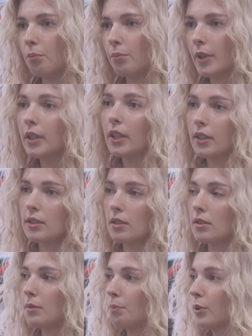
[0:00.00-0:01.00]

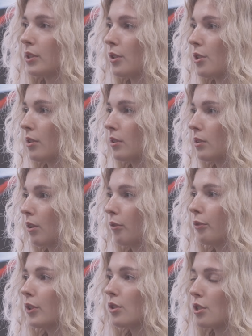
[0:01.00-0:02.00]
indexes, positions of
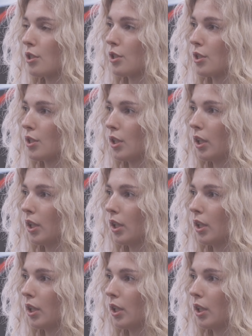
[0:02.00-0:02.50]
each